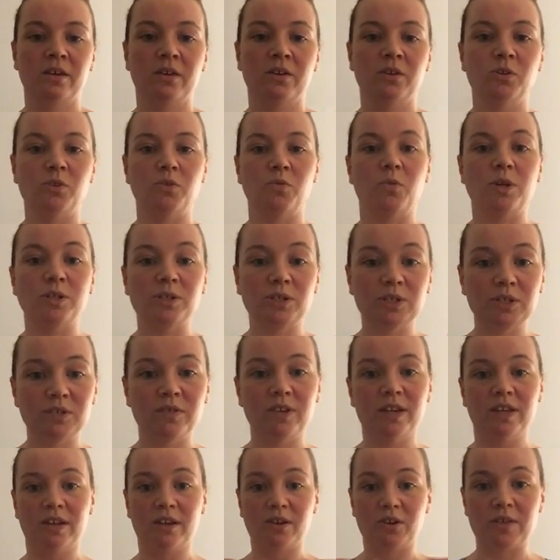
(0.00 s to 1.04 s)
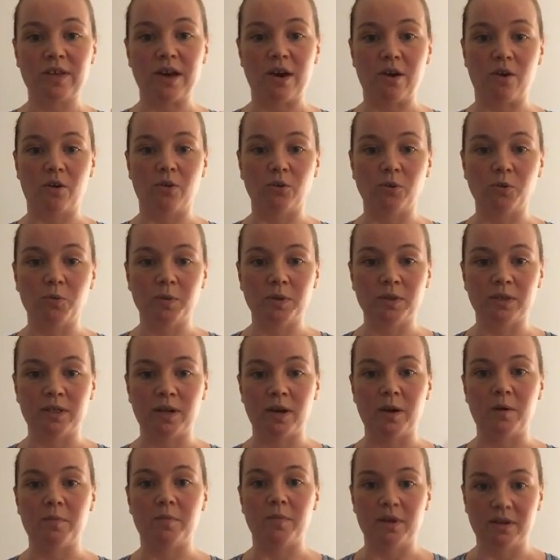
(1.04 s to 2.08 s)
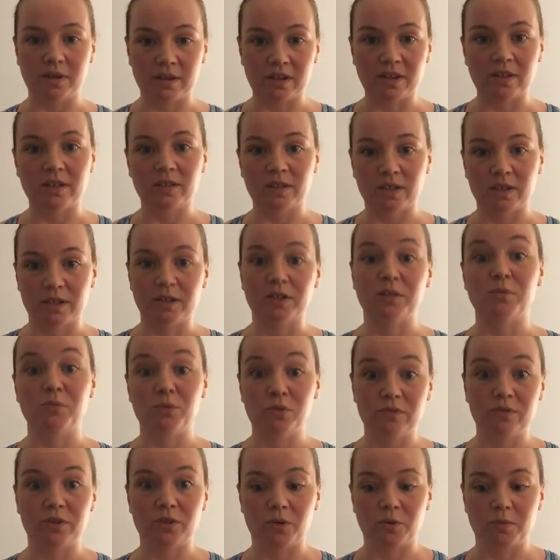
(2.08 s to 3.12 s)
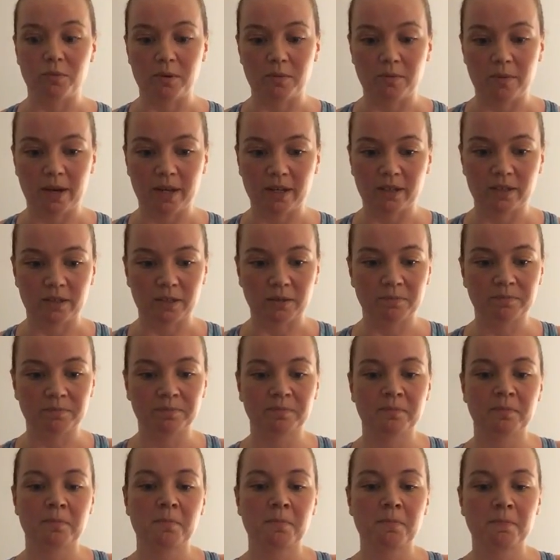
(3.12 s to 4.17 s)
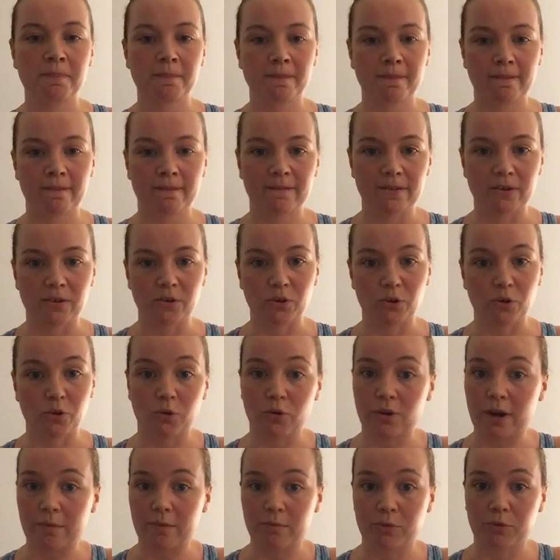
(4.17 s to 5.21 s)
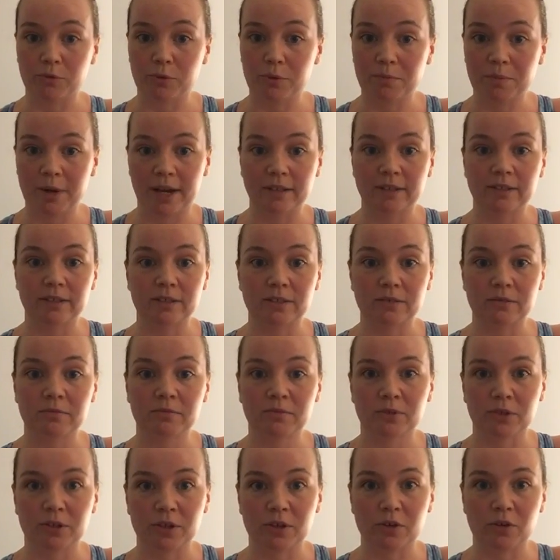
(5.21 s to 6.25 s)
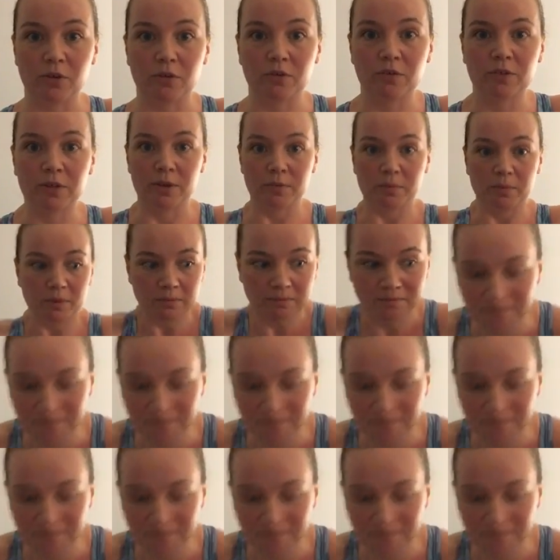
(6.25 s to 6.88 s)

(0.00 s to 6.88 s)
So once you've kind of got that all opened up and starting to move a little bit better, you're going to go grab your broom handle or your golf club.